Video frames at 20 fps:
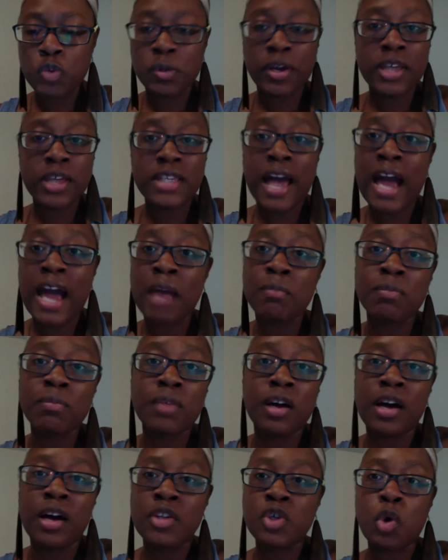because
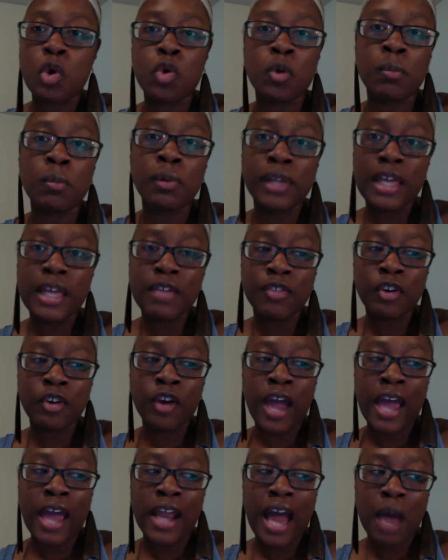I'm a total
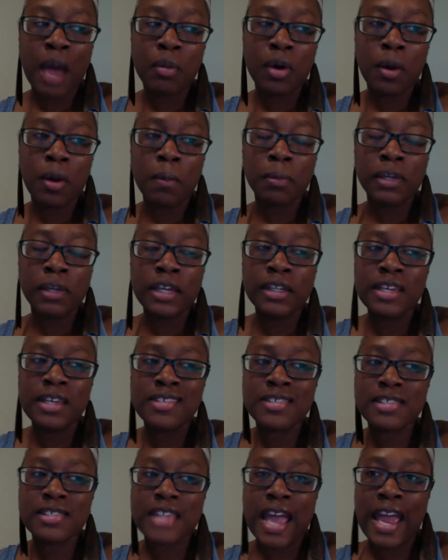believer and I would completely
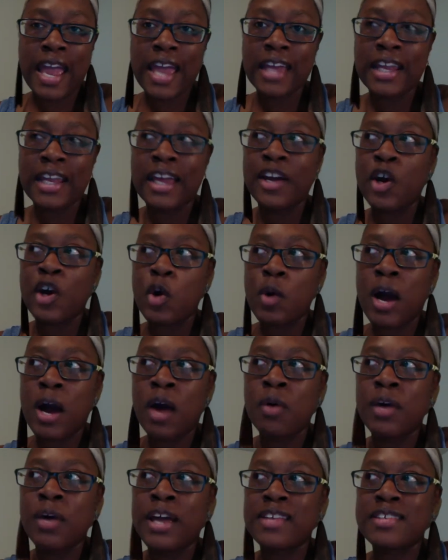stand and go
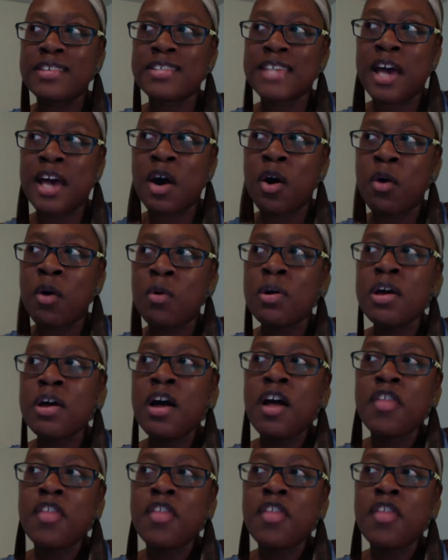out and sell